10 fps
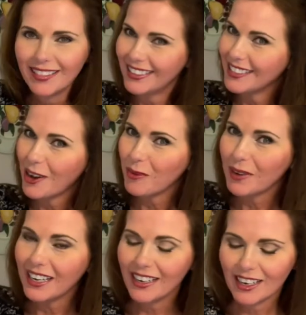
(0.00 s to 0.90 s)
this
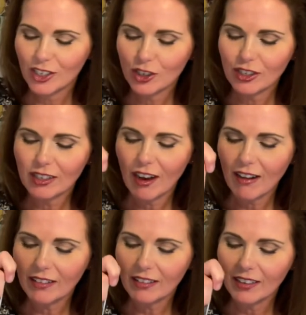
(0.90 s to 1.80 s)
homemade
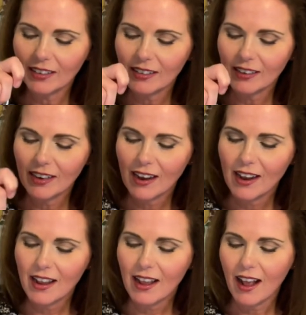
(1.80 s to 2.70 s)
chocolate
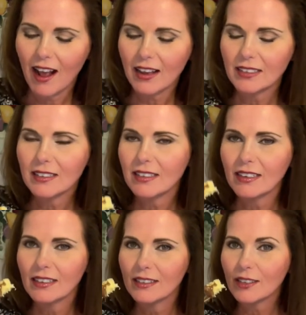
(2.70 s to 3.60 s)

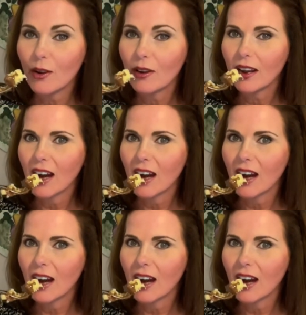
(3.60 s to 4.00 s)
icing. So good.